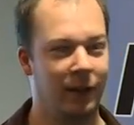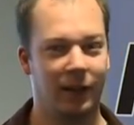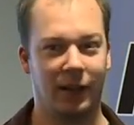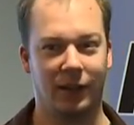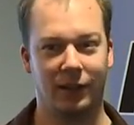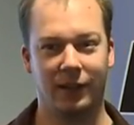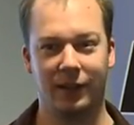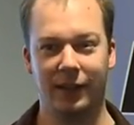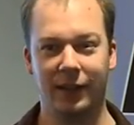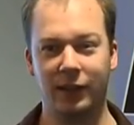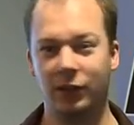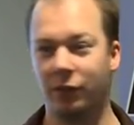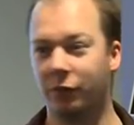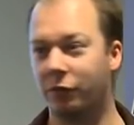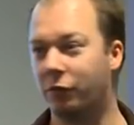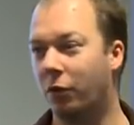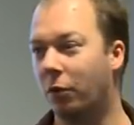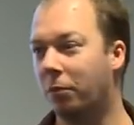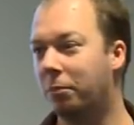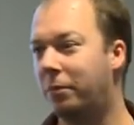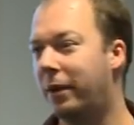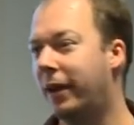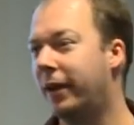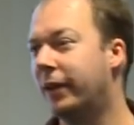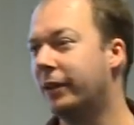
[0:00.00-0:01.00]
There's at least a
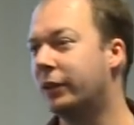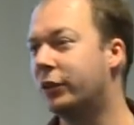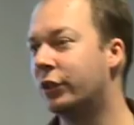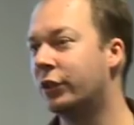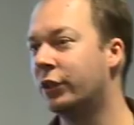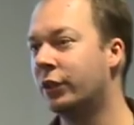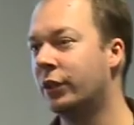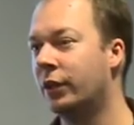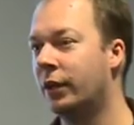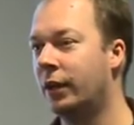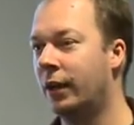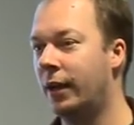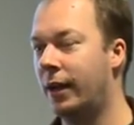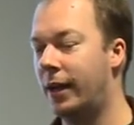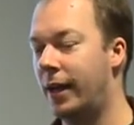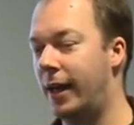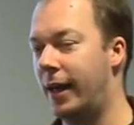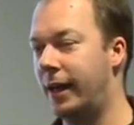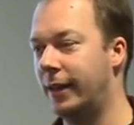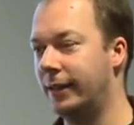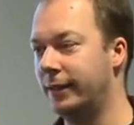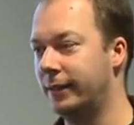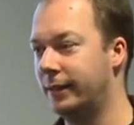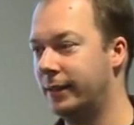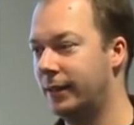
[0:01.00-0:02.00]
front page
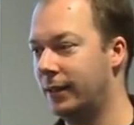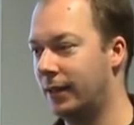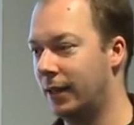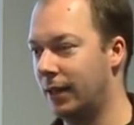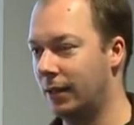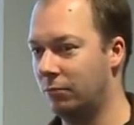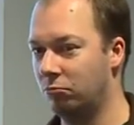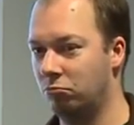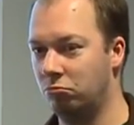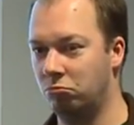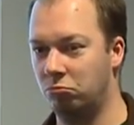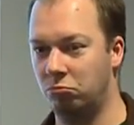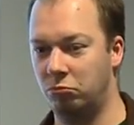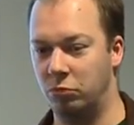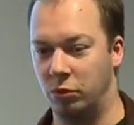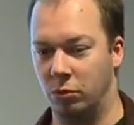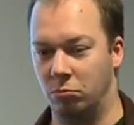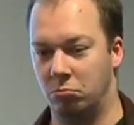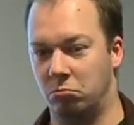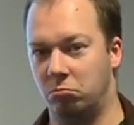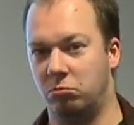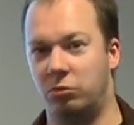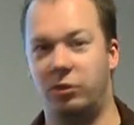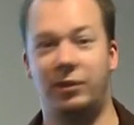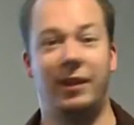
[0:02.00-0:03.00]
and uh,
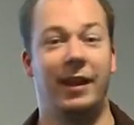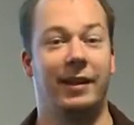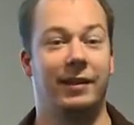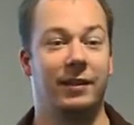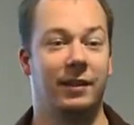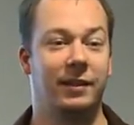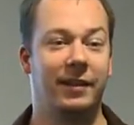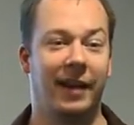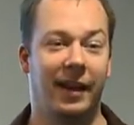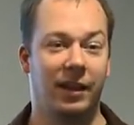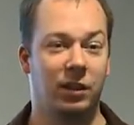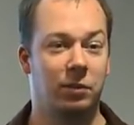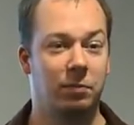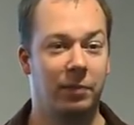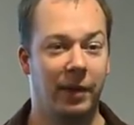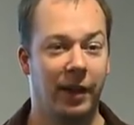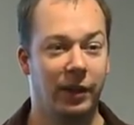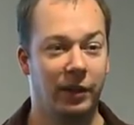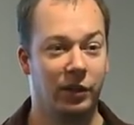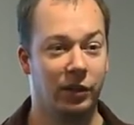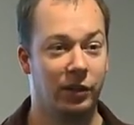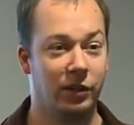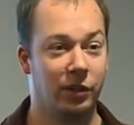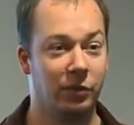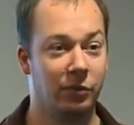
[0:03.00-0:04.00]
some static text
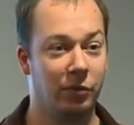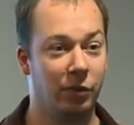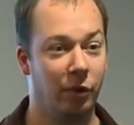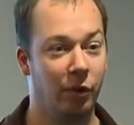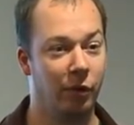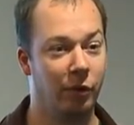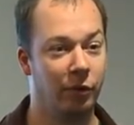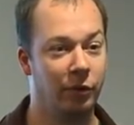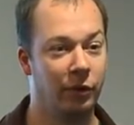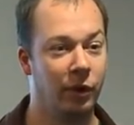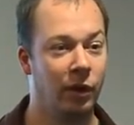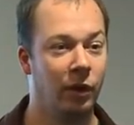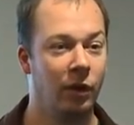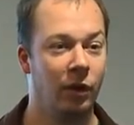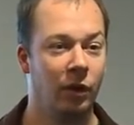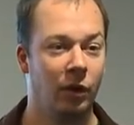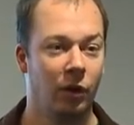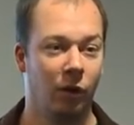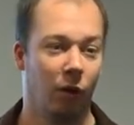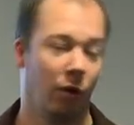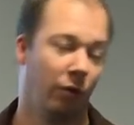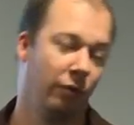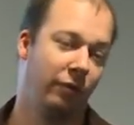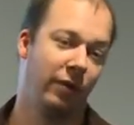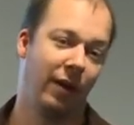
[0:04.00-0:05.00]
pages involved
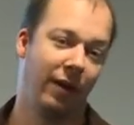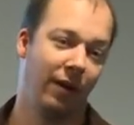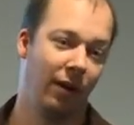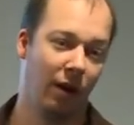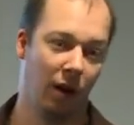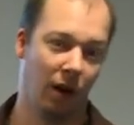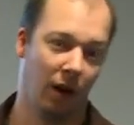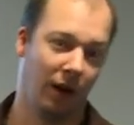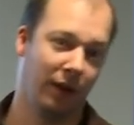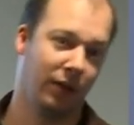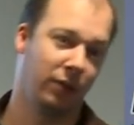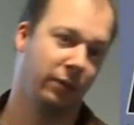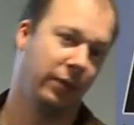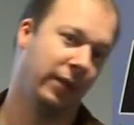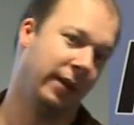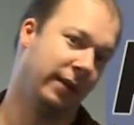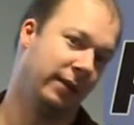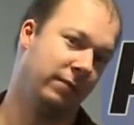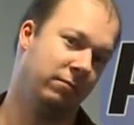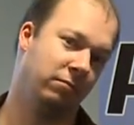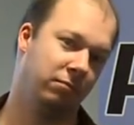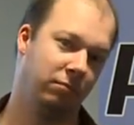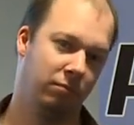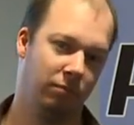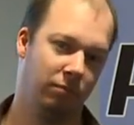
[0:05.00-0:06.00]
or very lightweight